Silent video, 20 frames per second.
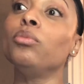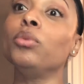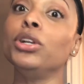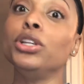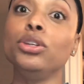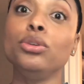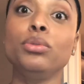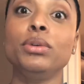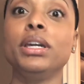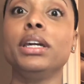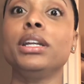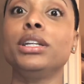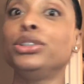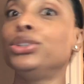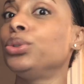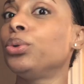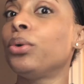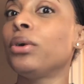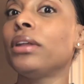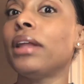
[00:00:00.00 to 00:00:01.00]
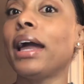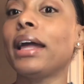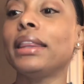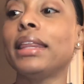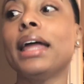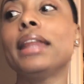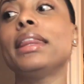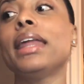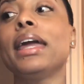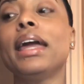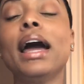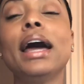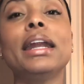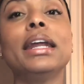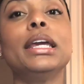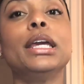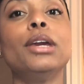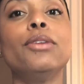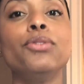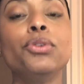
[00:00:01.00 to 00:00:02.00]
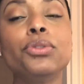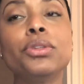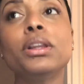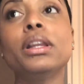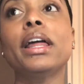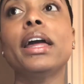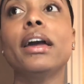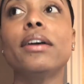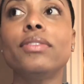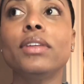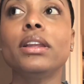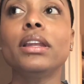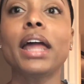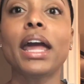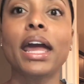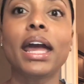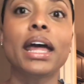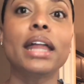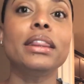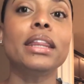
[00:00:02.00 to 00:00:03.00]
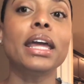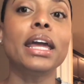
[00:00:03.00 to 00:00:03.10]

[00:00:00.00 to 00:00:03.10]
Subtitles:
when you get a tour like that, they kind of give you the lay of the land.